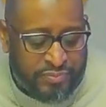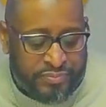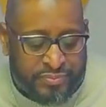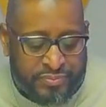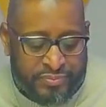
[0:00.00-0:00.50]

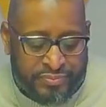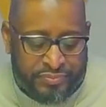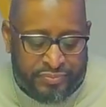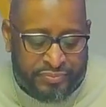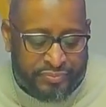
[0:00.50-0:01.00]

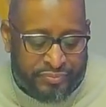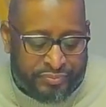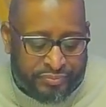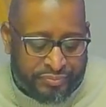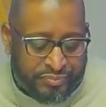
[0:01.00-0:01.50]

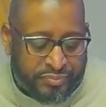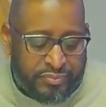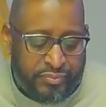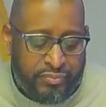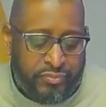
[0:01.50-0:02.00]
Nothing is said.